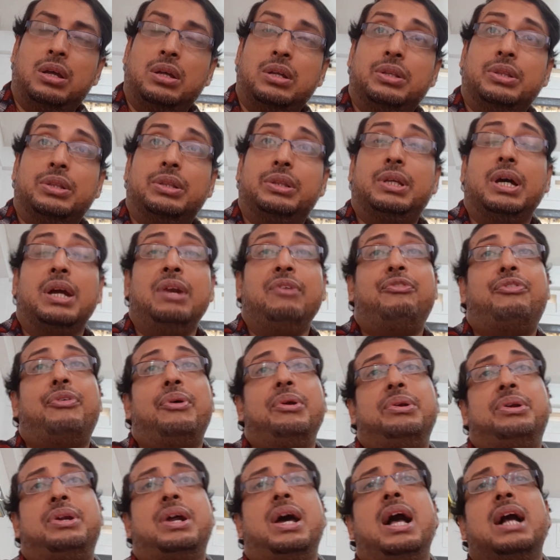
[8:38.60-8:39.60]
Then for
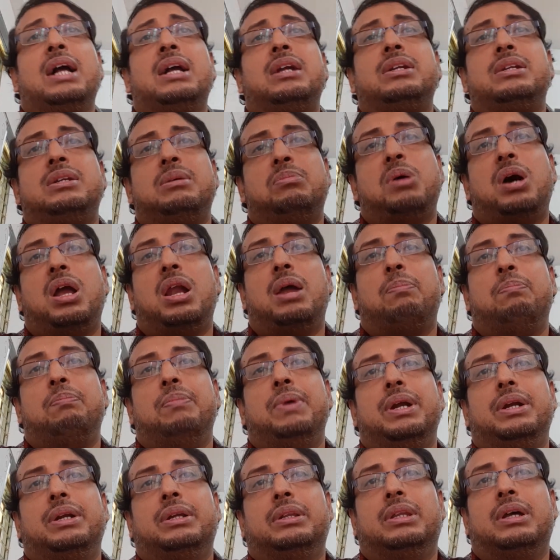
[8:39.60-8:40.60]
drug
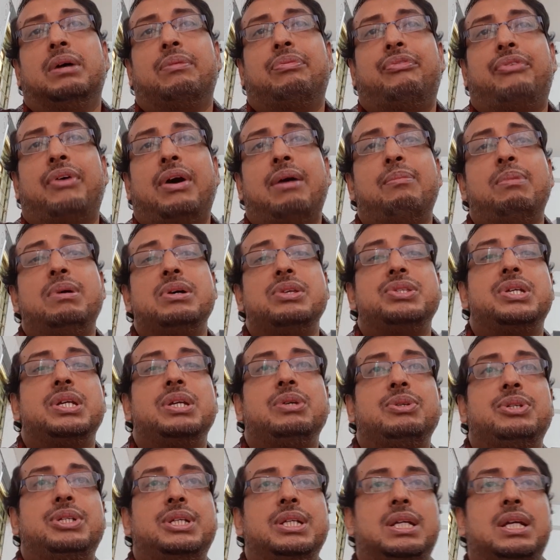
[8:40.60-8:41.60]
development, the
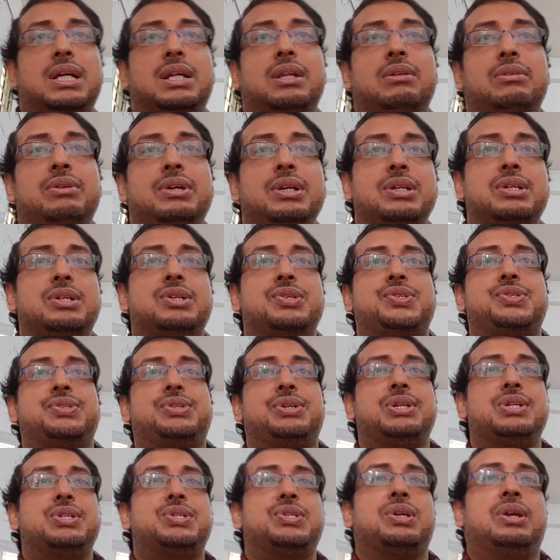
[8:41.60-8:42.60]
pharmaceutical
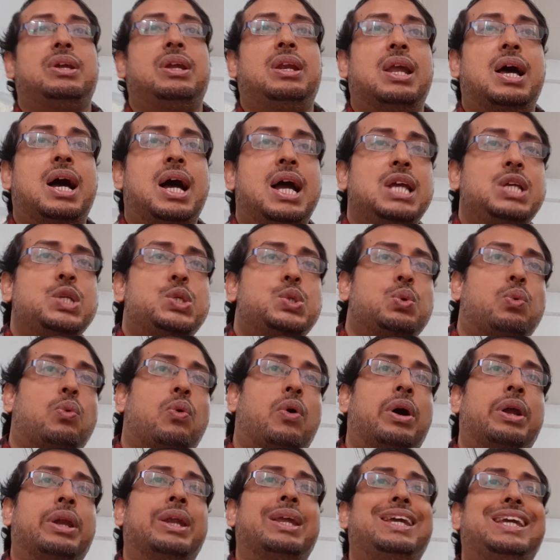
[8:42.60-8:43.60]
industries relies
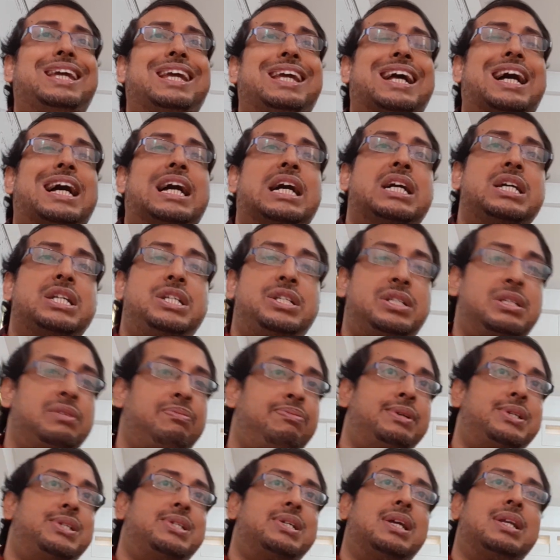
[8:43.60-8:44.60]
on
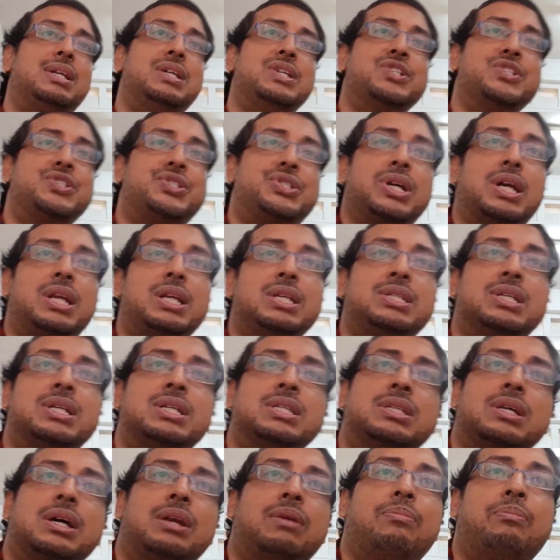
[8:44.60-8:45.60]
artificial
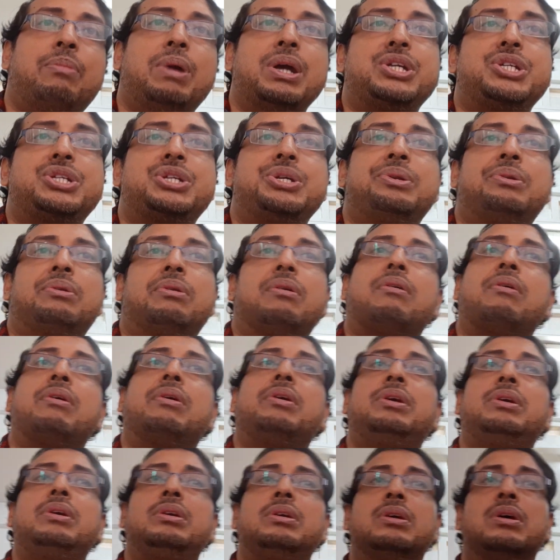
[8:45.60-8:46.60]
intelligence and machine
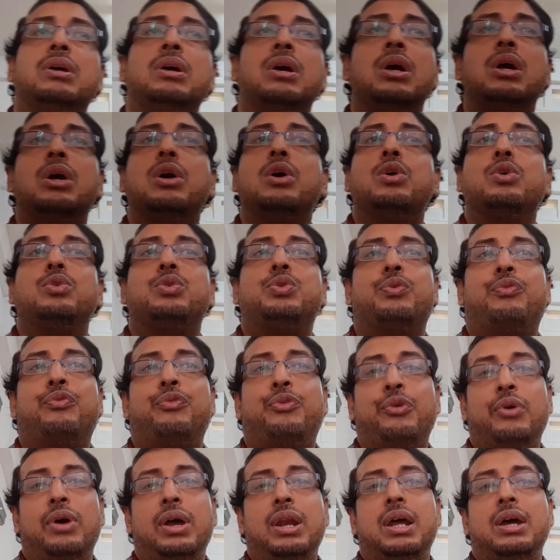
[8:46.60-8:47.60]
learning to
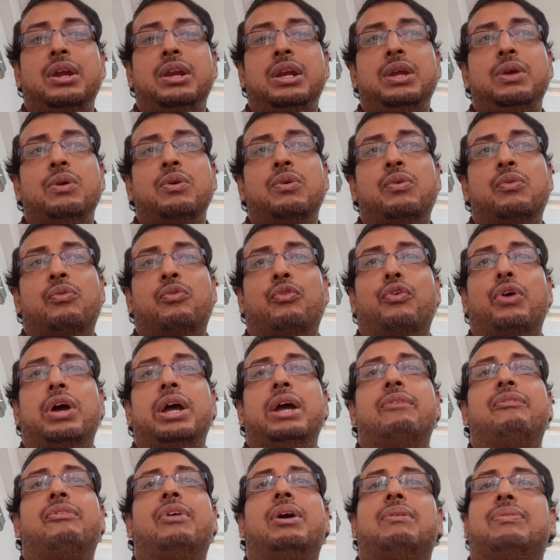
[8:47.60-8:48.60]
fuel a new
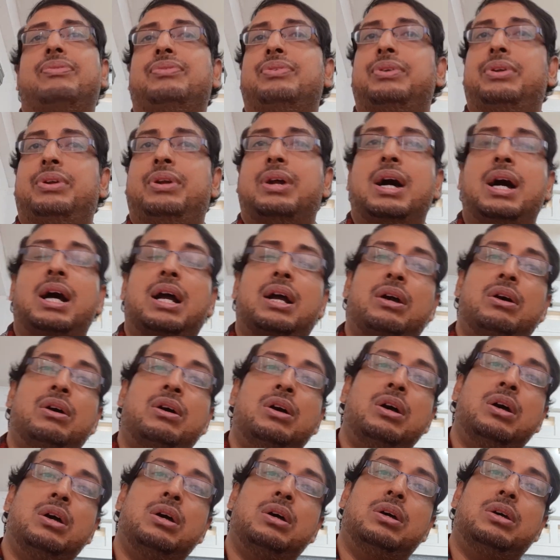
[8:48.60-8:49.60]
wave of drug
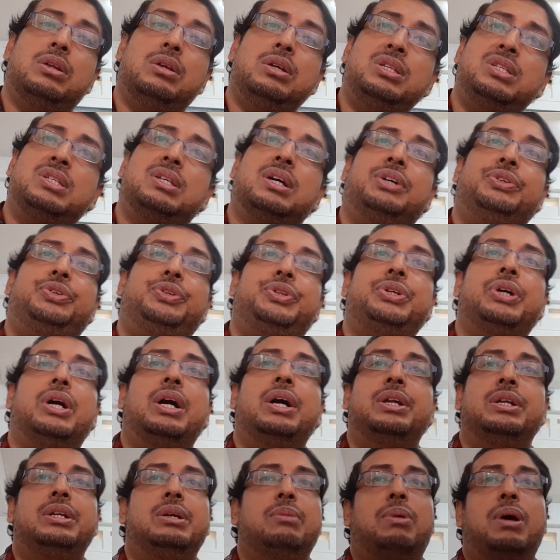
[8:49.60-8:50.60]
research
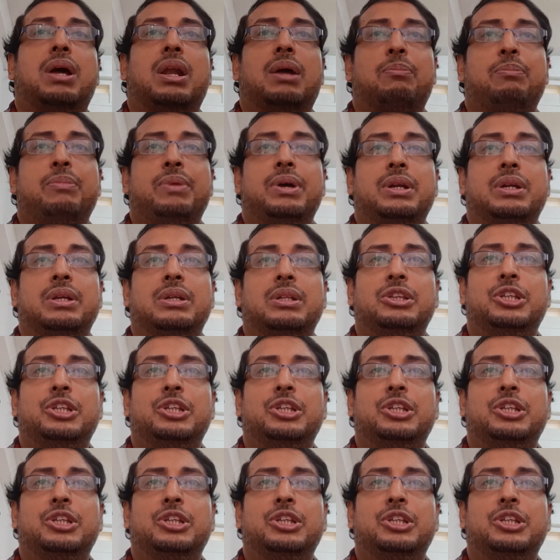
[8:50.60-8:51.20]
and development.